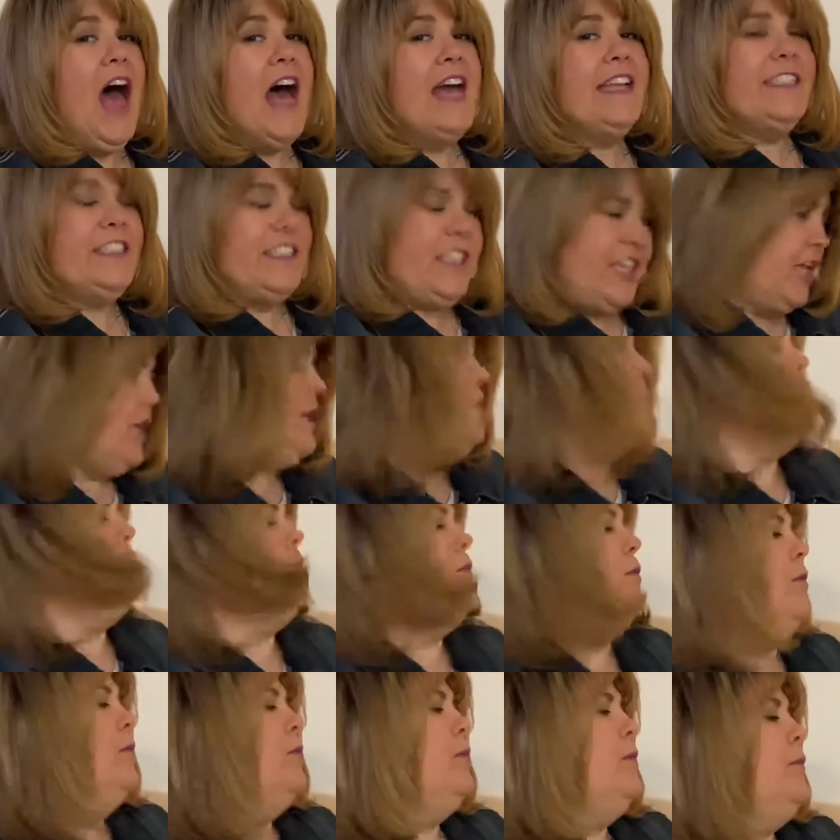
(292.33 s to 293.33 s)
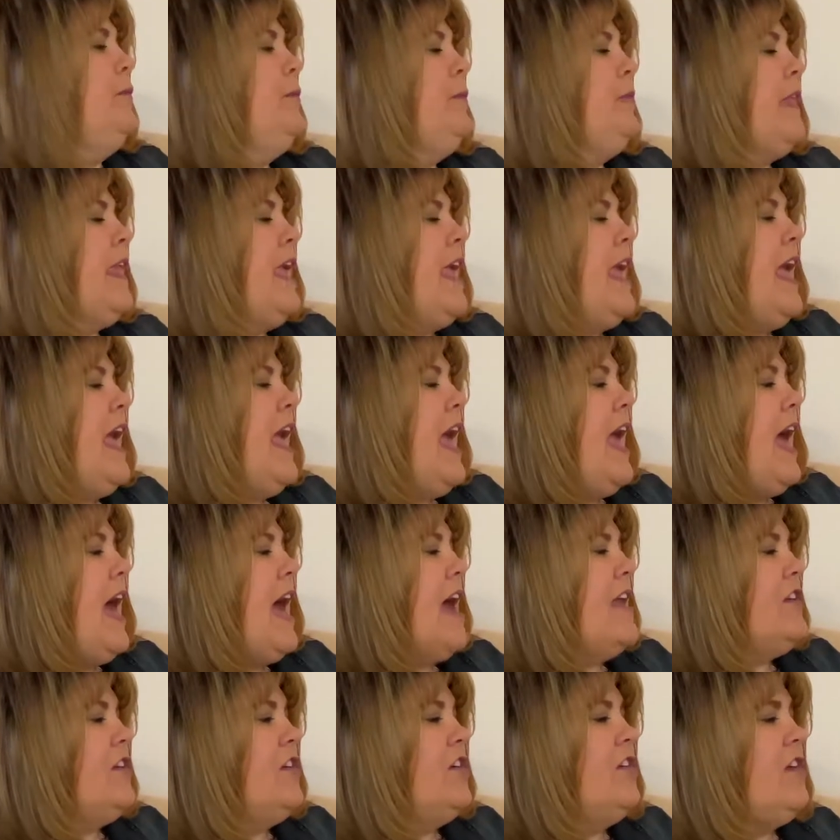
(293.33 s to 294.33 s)
Achoo!
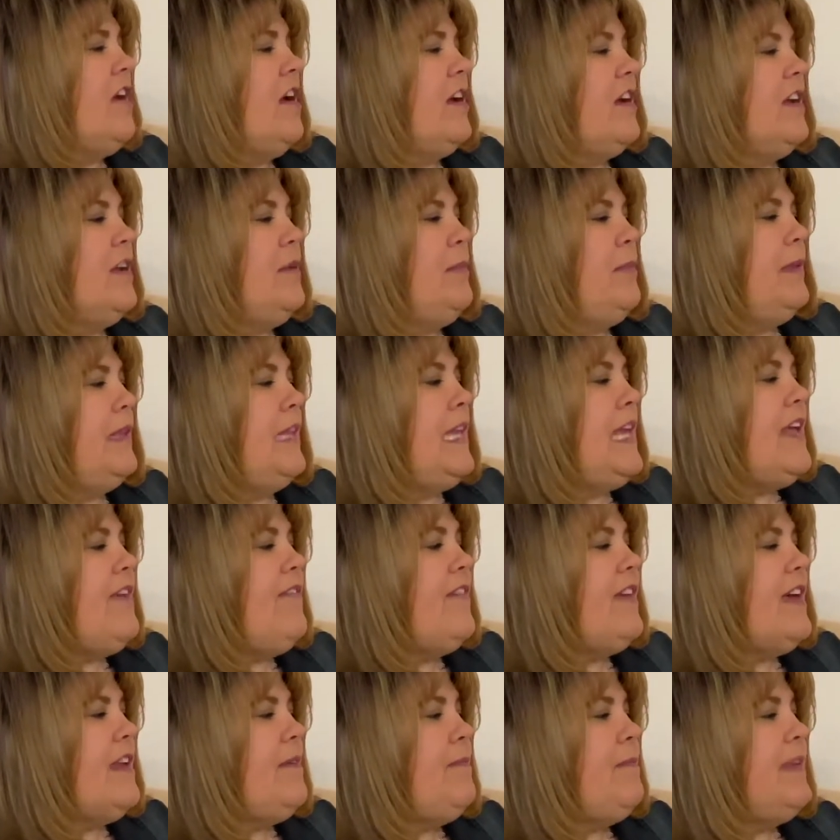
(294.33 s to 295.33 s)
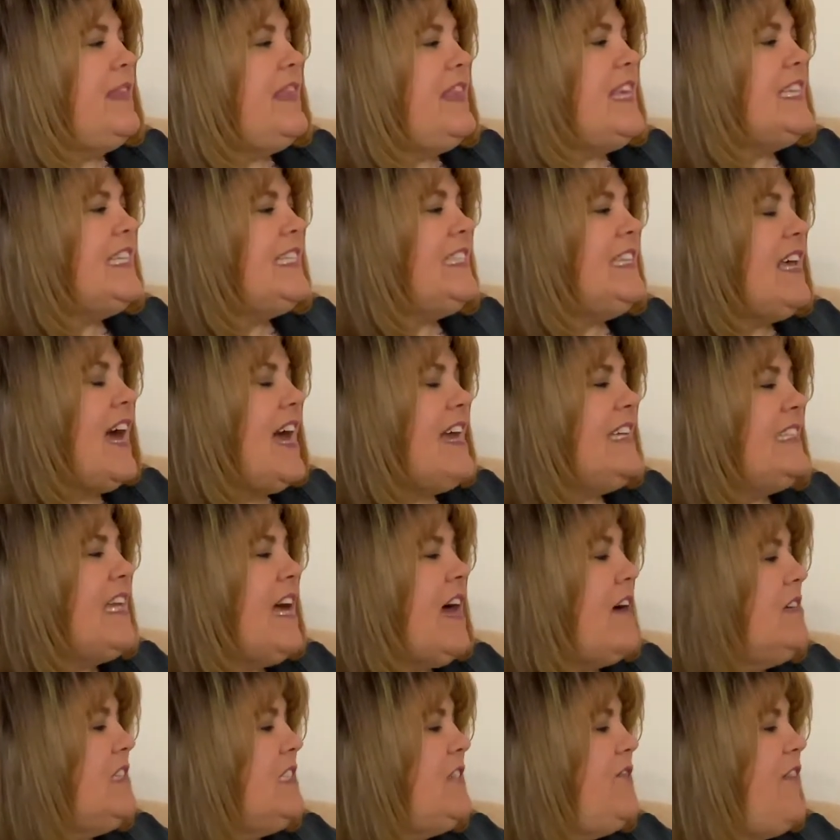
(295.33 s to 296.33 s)
And you're not going to believe it, but this guy's
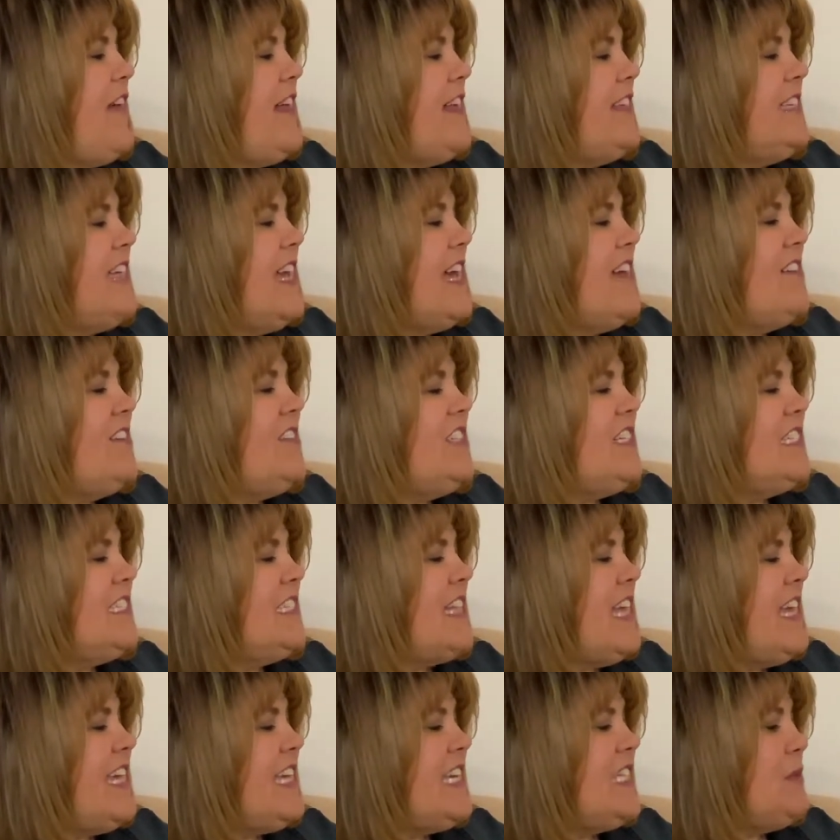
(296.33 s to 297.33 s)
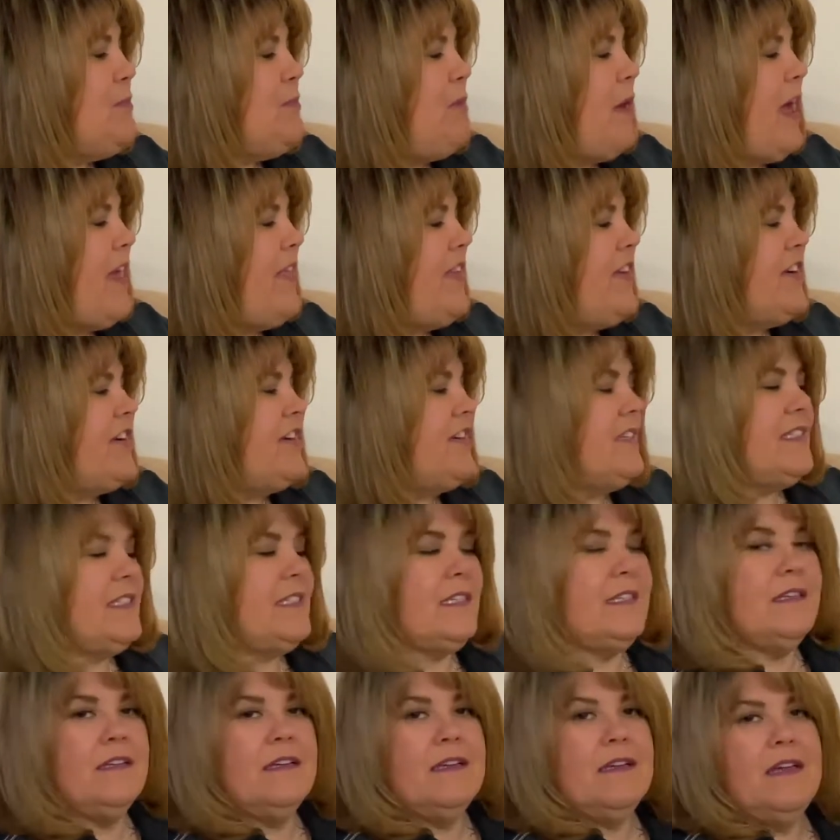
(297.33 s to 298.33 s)
house fell down just like his
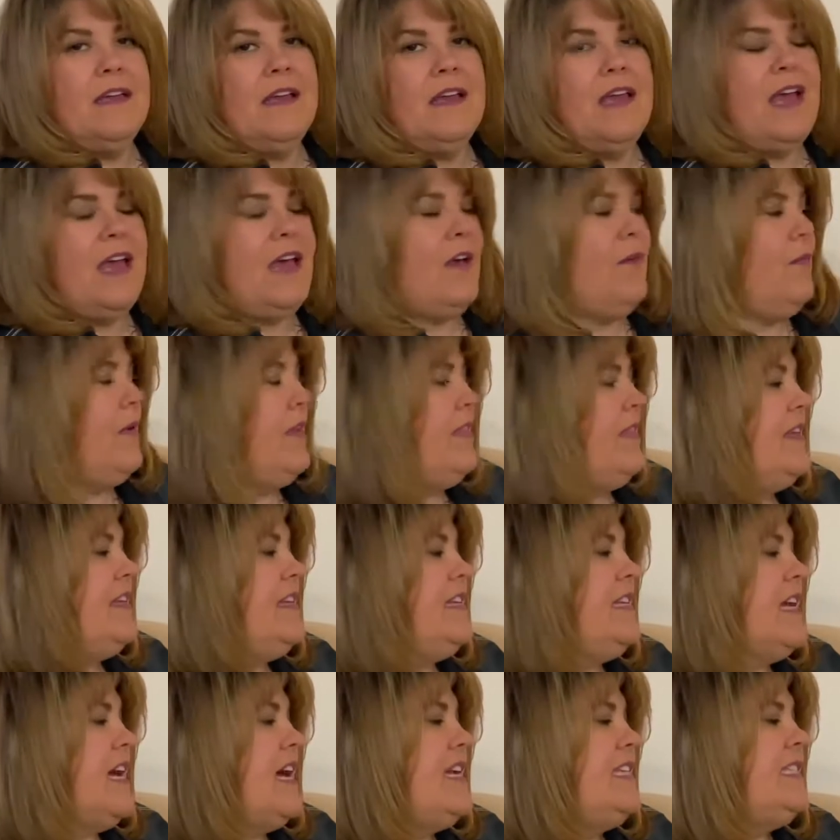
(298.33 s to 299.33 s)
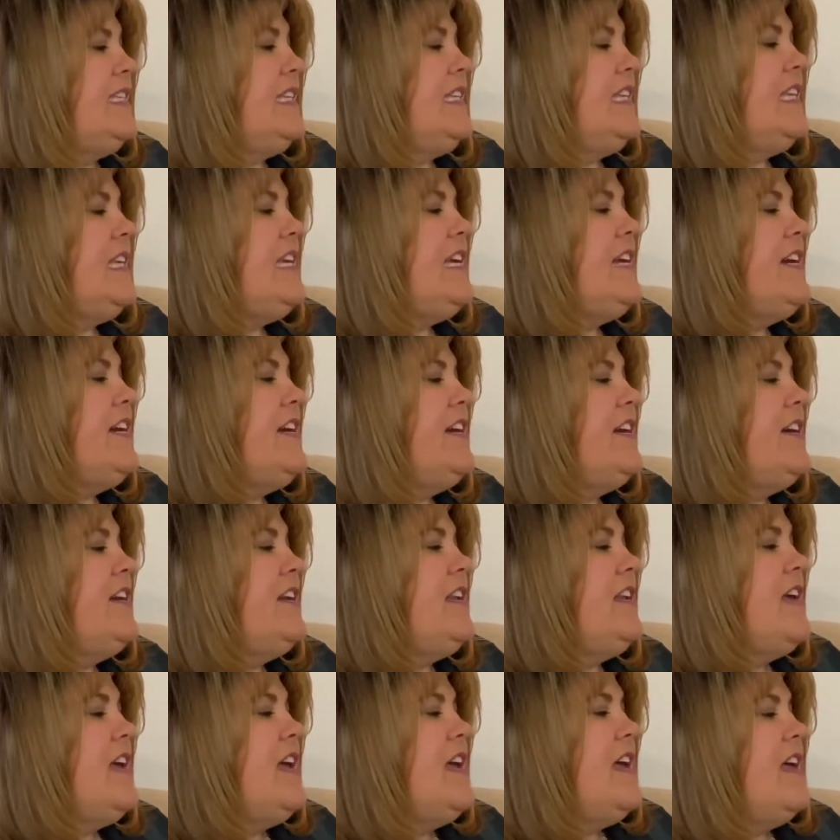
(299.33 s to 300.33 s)
brother's. And when the dust
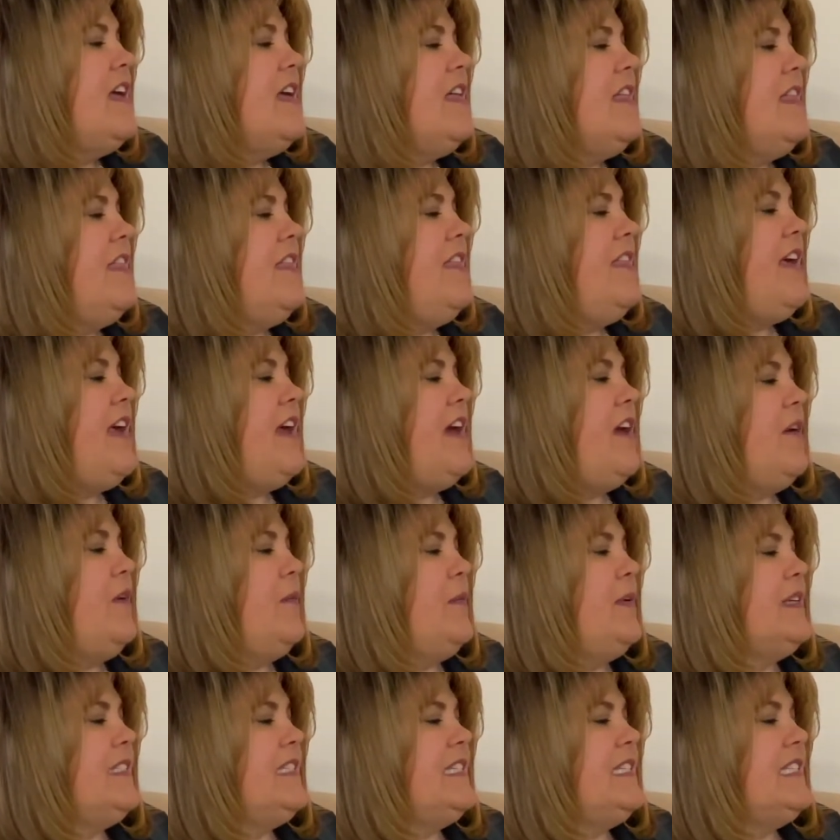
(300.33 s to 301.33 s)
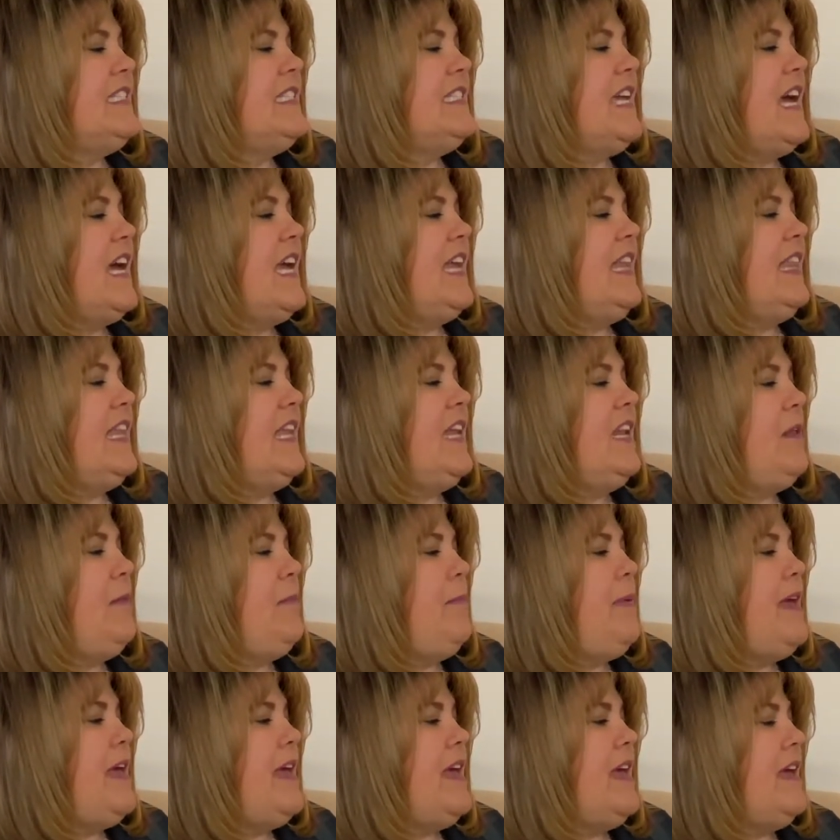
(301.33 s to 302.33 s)
cleared, there was the second little
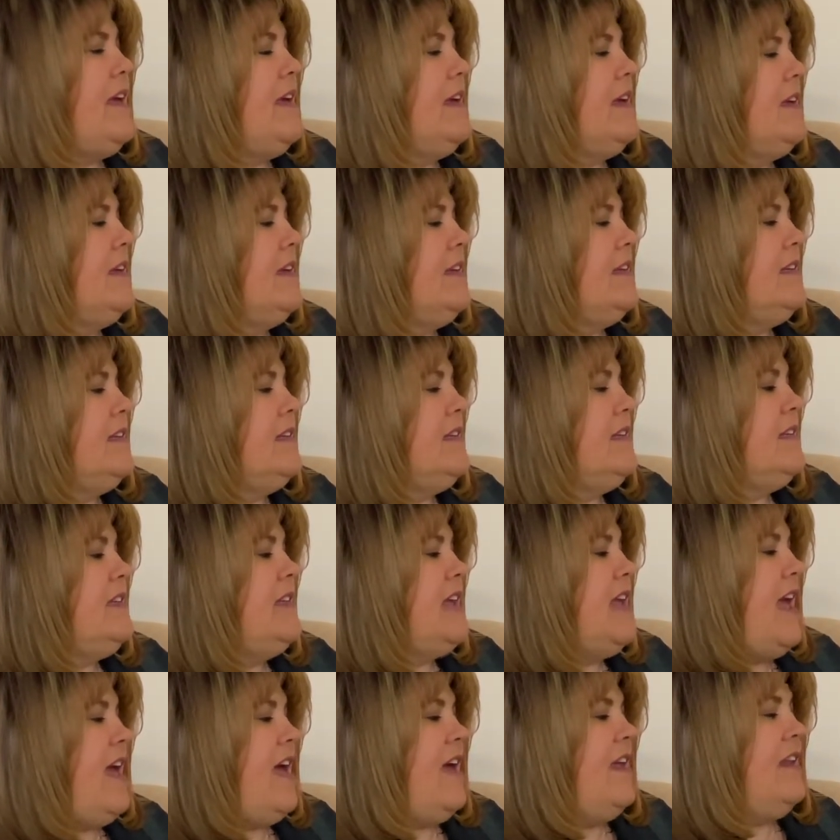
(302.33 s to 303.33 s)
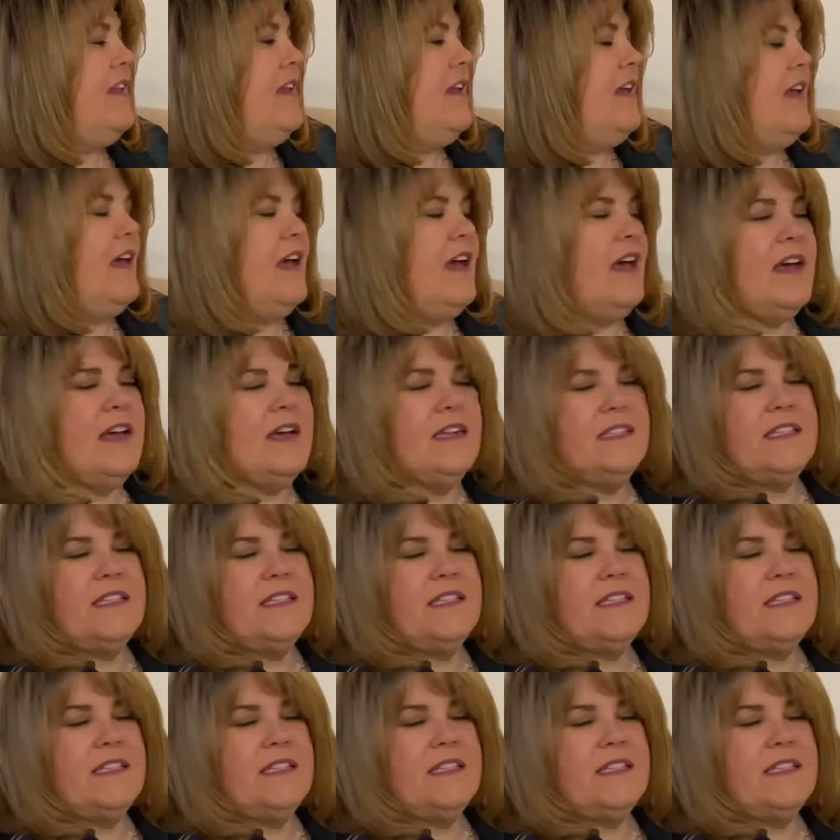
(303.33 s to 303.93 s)
pig, dead as